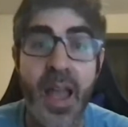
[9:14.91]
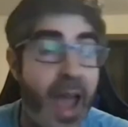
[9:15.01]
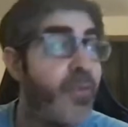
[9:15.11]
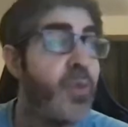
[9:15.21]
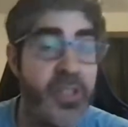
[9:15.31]

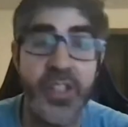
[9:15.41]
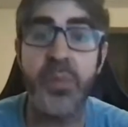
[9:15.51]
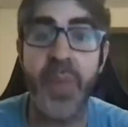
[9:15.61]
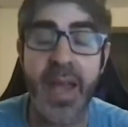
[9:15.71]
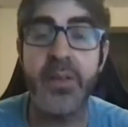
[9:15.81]
Everyone
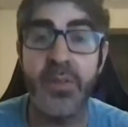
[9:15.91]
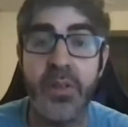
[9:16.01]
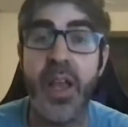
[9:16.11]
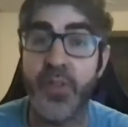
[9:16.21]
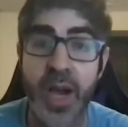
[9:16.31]
still made,
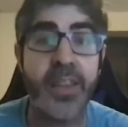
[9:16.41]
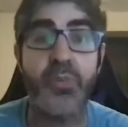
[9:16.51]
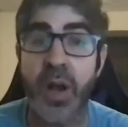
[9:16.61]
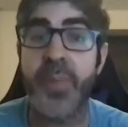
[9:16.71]
if you got the run